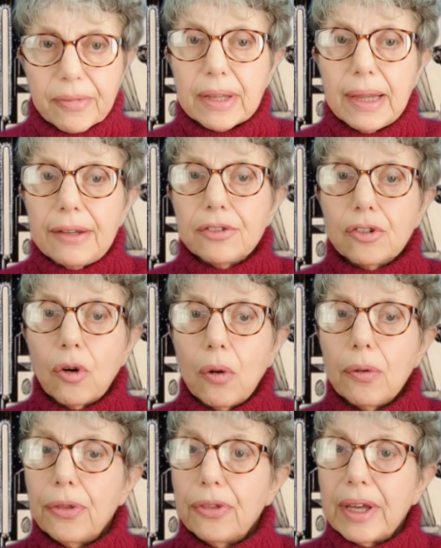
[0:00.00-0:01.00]
Let's
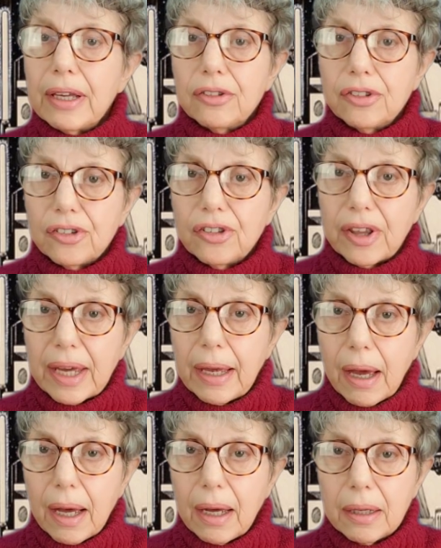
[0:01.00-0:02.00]
call things as they
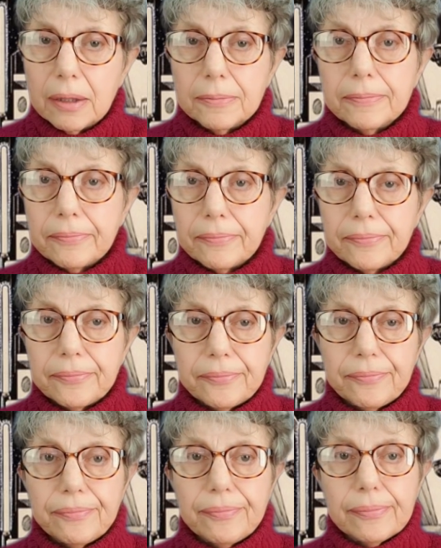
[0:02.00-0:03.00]
are,
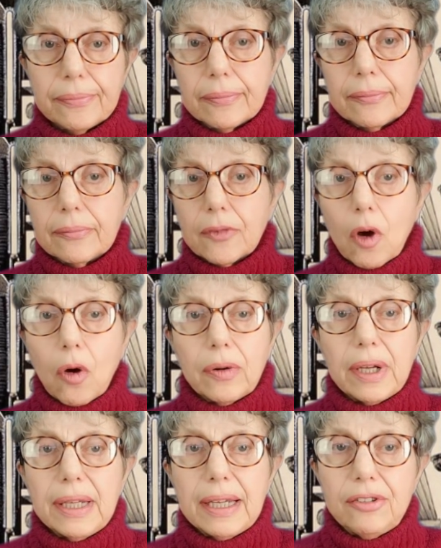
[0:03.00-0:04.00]
or
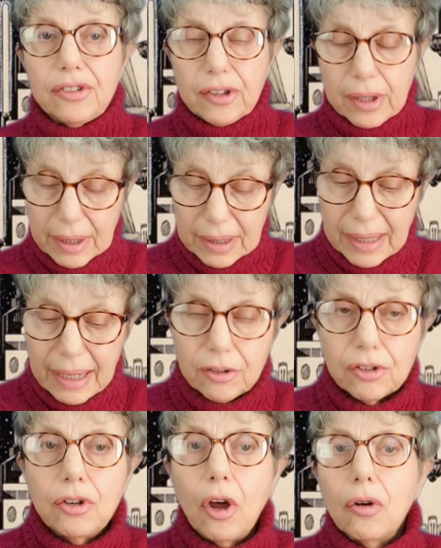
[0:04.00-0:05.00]
at least
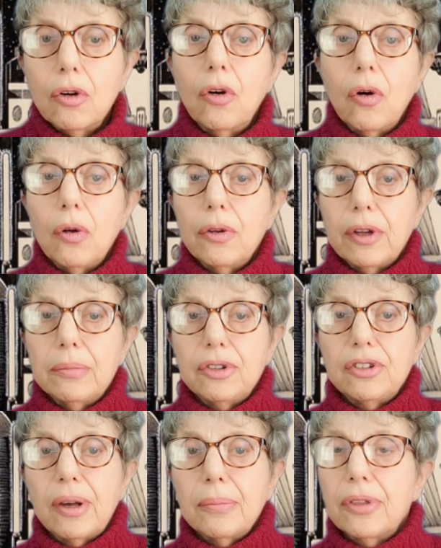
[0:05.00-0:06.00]
Let's not call them
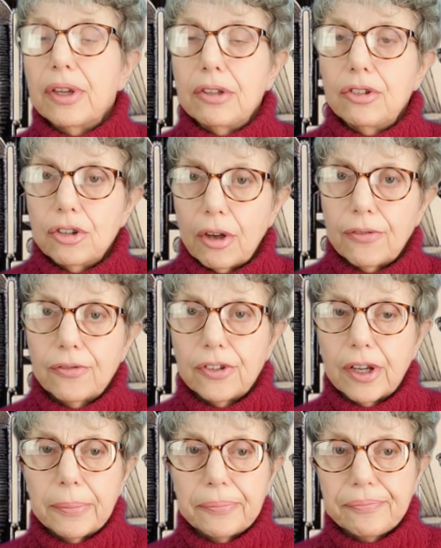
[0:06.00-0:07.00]
something
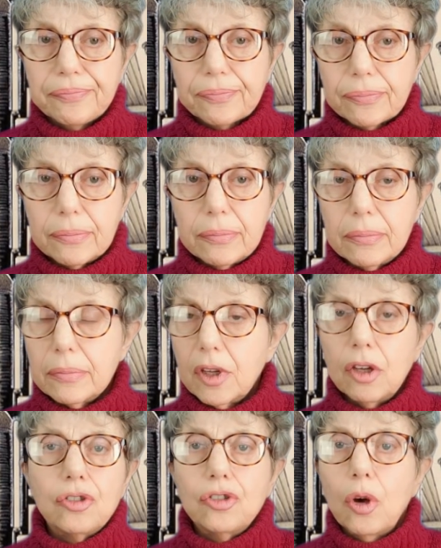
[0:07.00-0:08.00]
softer
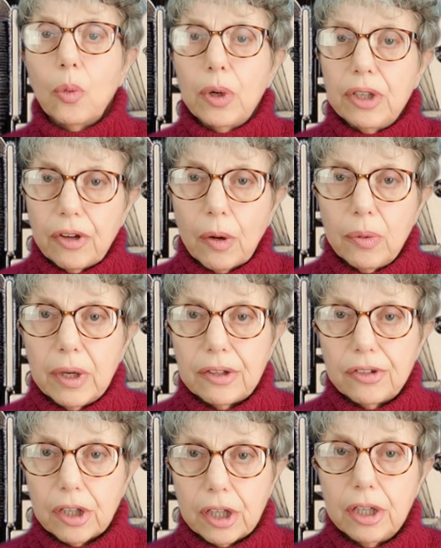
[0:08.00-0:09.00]
so we don't
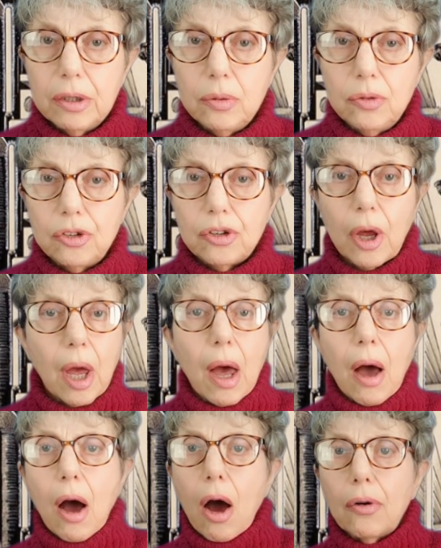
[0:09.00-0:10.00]
get accused,
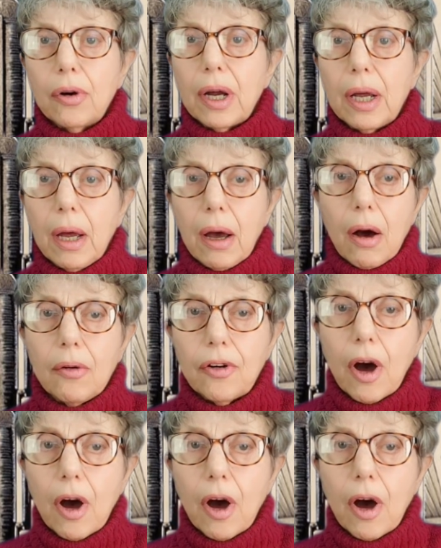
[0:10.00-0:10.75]
horror of